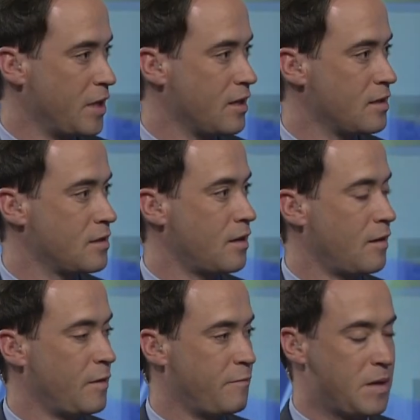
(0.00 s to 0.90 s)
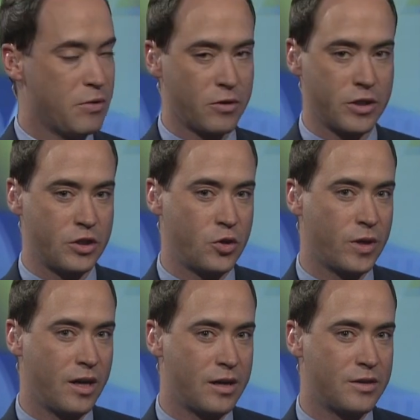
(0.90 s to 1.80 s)
because if people are just
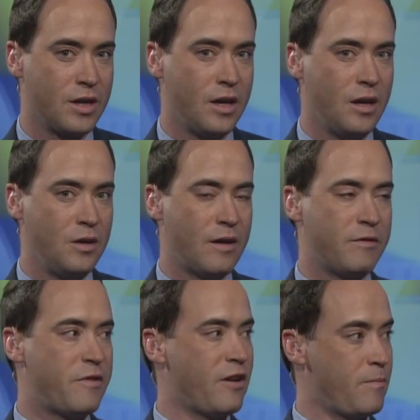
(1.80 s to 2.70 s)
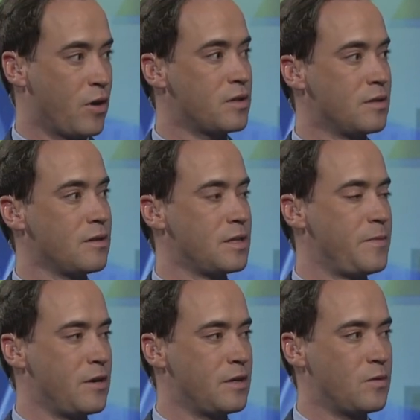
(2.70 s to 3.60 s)
joining us, you have a very personal
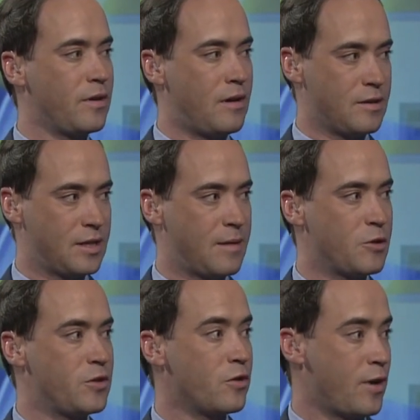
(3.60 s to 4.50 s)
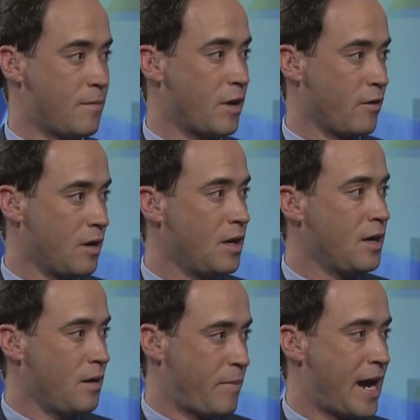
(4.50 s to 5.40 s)
experience with Alzheimer's. Your grandmother
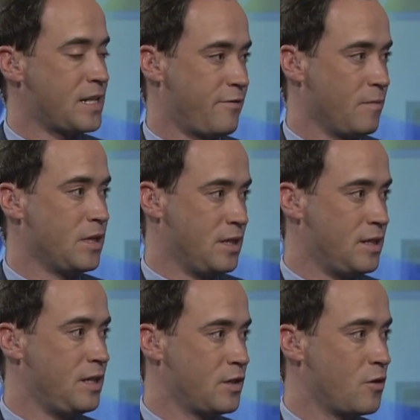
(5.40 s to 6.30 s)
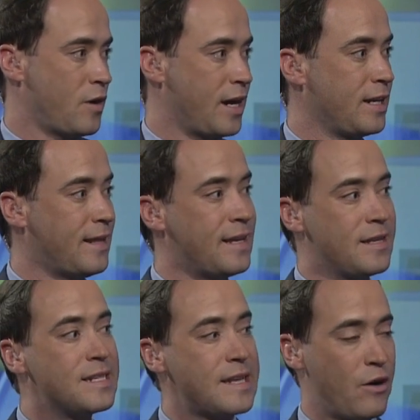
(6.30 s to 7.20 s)
passed from the disease, correct? And
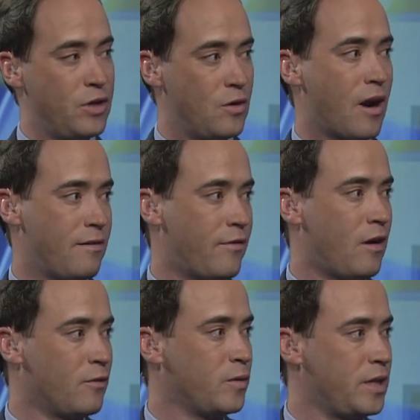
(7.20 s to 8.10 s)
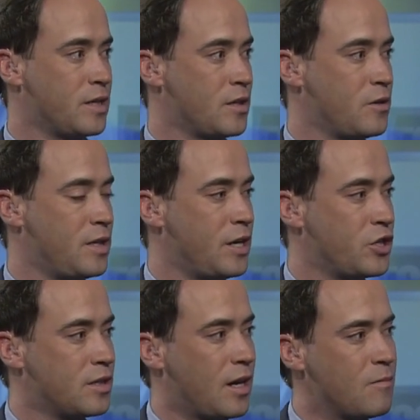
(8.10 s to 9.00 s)
this is how you got involved with the
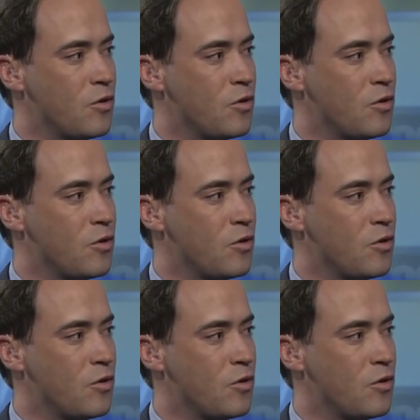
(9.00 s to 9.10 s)
association. Talk